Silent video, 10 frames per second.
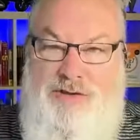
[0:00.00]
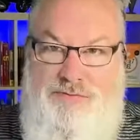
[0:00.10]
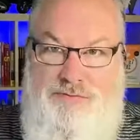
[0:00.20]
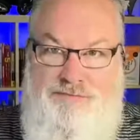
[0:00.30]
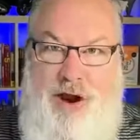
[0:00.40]

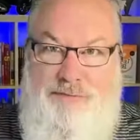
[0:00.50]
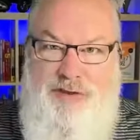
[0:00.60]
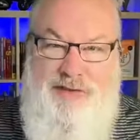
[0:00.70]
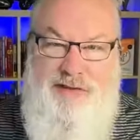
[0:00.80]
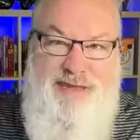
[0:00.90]

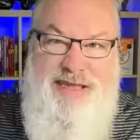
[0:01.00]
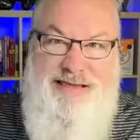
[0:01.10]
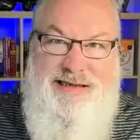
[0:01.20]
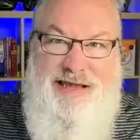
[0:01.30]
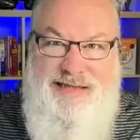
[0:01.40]
prompting being
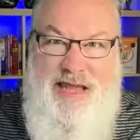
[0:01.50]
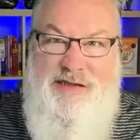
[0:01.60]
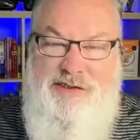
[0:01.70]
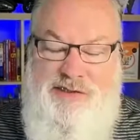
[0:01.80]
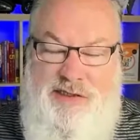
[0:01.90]
like
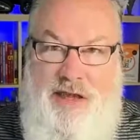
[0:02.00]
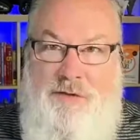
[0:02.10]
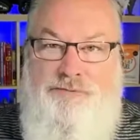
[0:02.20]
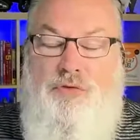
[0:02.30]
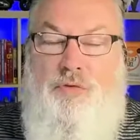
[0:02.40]
texting,
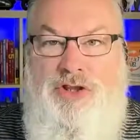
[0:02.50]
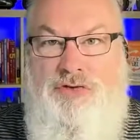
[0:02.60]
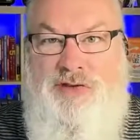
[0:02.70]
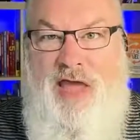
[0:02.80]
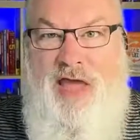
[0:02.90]
when you
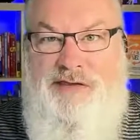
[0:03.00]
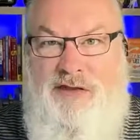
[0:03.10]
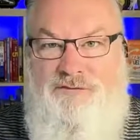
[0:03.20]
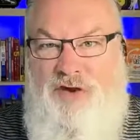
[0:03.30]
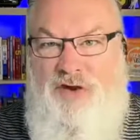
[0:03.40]
text,
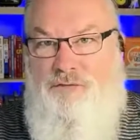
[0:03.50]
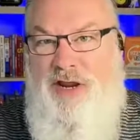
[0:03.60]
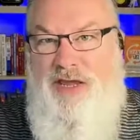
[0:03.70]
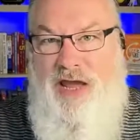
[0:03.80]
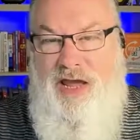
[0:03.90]
if Rick
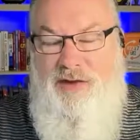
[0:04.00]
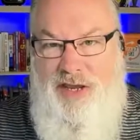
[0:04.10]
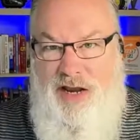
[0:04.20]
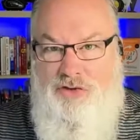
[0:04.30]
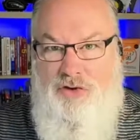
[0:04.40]
and
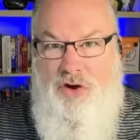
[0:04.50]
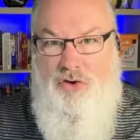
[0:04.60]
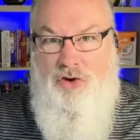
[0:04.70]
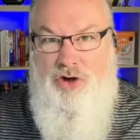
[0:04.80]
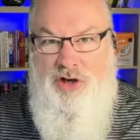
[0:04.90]
I talked
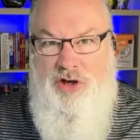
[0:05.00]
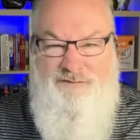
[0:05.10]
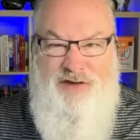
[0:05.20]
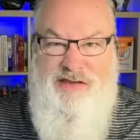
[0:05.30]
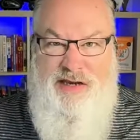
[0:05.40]
earlier today, and if
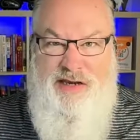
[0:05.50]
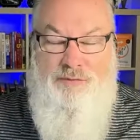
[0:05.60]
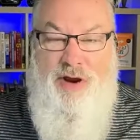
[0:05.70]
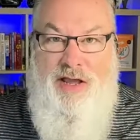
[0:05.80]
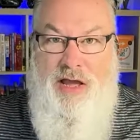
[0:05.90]
I said, hey,
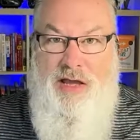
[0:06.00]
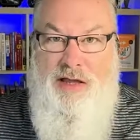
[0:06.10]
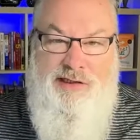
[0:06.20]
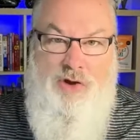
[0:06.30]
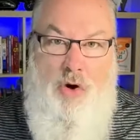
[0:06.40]
Rick,
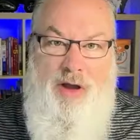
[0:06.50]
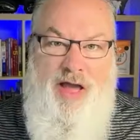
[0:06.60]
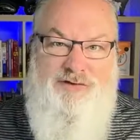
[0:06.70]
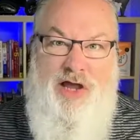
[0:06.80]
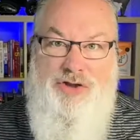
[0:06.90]
let's go have
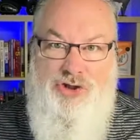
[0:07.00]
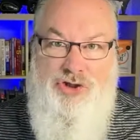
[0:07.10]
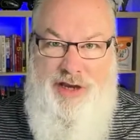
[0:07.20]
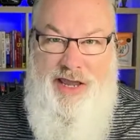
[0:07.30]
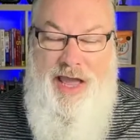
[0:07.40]
lunch
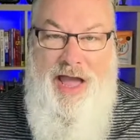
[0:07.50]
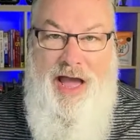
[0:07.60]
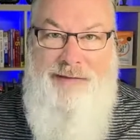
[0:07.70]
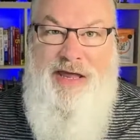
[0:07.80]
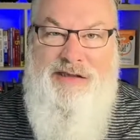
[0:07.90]
today,
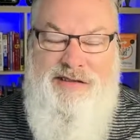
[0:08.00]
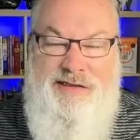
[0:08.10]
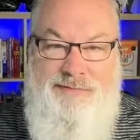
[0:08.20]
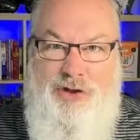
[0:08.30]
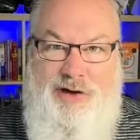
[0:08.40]
I'm not
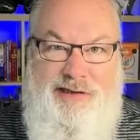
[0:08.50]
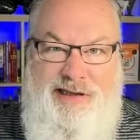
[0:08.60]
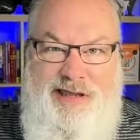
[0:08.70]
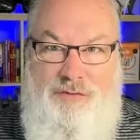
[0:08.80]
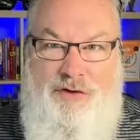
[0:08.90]
simply going to
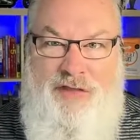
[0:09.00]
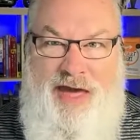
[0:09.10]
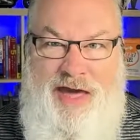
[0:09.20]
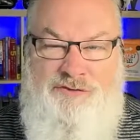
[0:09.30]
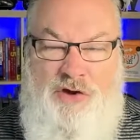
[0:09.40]
leave it with that
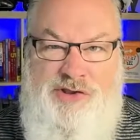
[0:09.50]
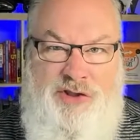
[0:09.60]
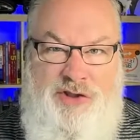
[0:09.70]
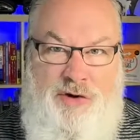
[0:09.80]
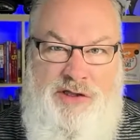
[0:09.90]
and trust
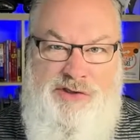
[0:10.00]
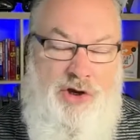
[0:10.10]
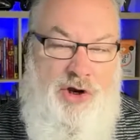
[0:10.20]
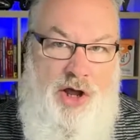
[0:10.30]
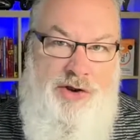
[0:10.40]
that Rick's
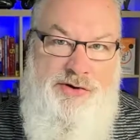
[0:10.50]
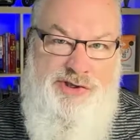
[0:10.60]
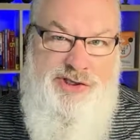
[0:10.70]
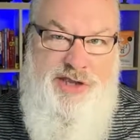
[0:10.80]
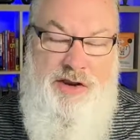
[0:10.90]
going to
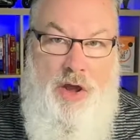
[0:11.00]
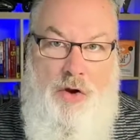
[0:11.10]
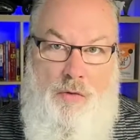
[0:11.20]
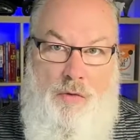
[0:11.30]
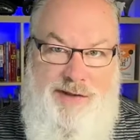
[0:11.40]
understand
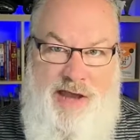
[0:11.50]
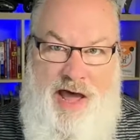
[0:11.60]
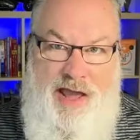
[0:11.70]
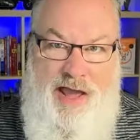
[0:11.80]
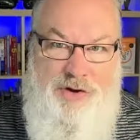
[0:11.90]
what
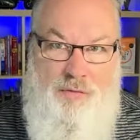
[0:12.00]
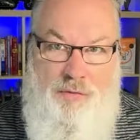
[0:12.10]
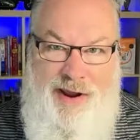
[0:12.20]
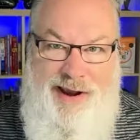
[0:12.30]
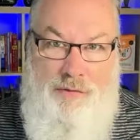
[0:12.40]
time and
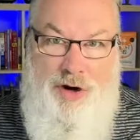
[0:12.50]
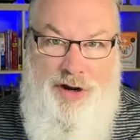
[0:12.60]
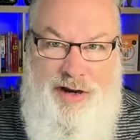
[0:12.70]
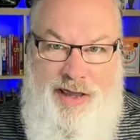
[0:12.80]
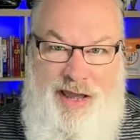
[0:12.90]
where we're
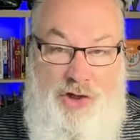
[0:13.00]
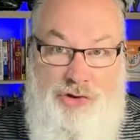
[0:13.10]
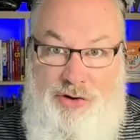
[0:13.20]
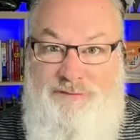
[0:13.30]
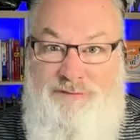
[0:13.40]
going to have lunch,
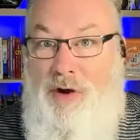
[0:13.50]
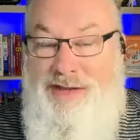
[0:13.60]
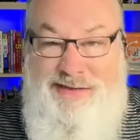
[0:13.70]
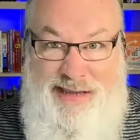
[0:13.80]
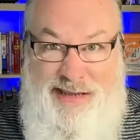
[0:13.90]
or even
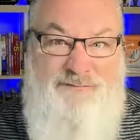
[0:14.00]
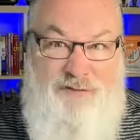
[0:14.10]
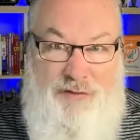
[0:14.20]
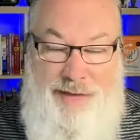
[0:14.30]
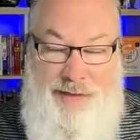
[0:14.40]
what day
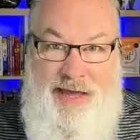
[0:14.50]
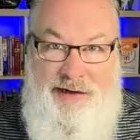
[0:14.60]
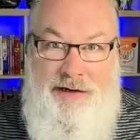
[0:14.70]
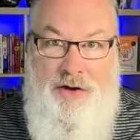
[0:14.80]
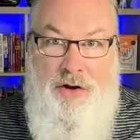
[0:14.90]
for that matter.